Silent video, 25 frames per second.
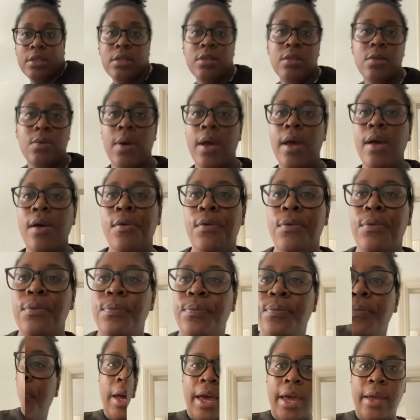as well.
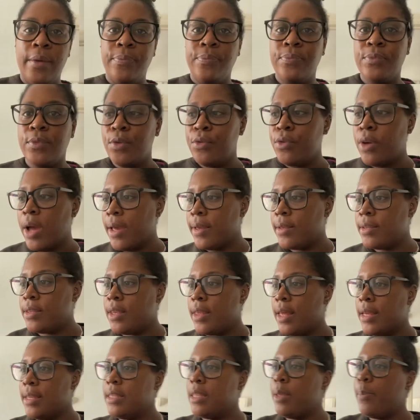Okay, right, so
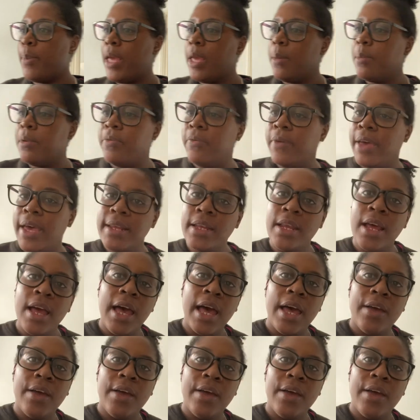that's the baby fed.